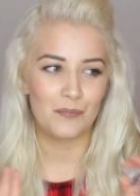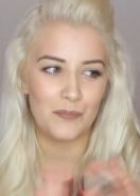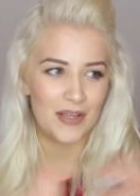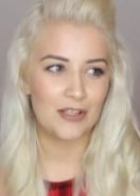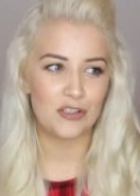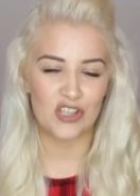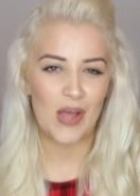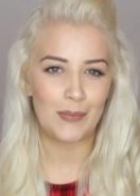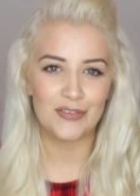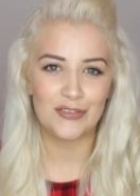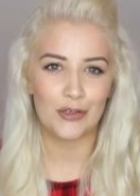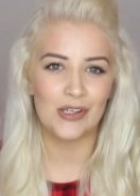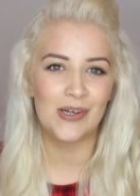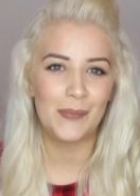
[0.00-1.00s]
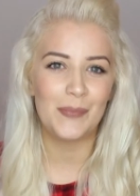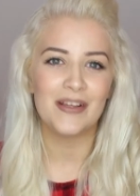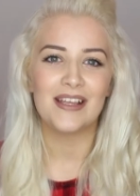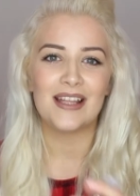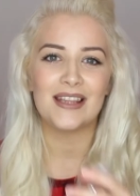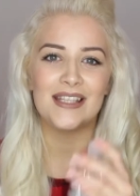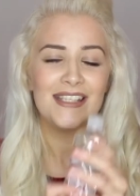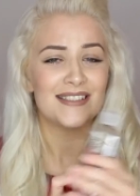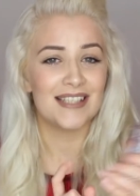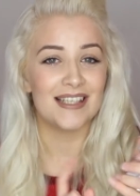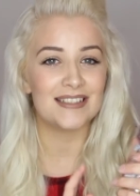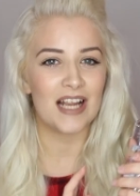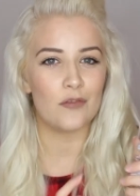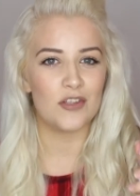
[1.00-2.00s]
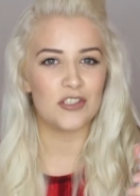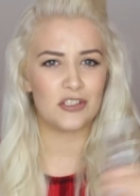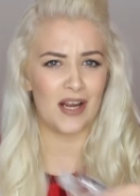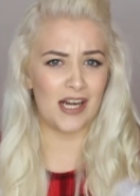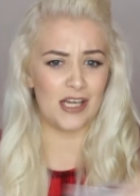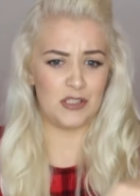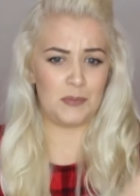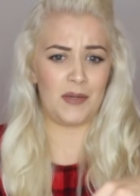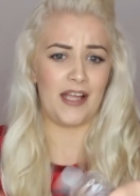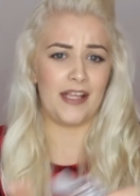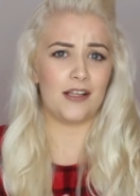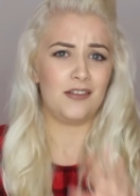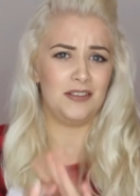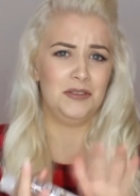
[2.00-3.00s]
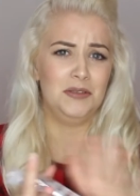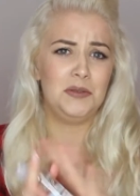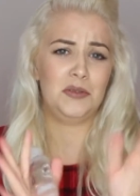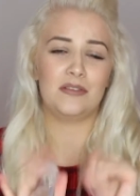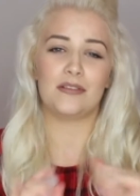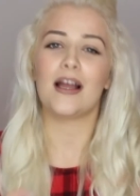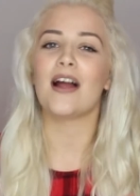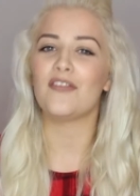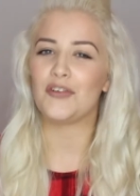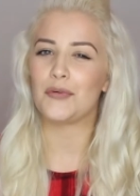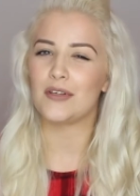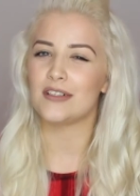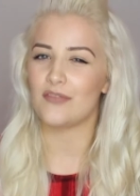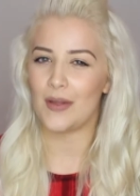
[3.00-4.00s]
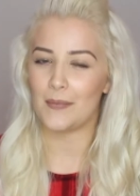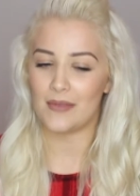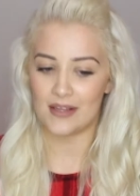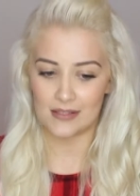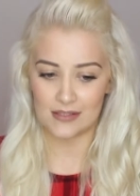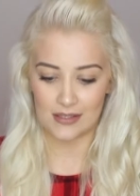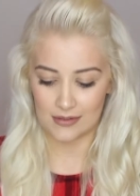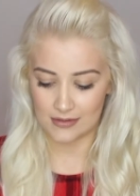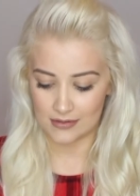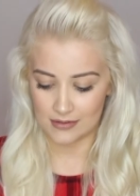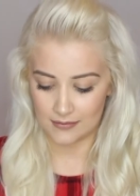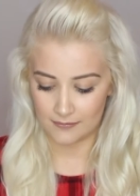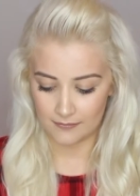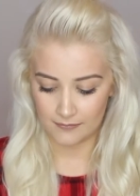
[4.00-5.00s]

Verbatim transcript: big germaphobe, then it's nice to have this to kind of just be like, ooh, afterwards, if that makes sense.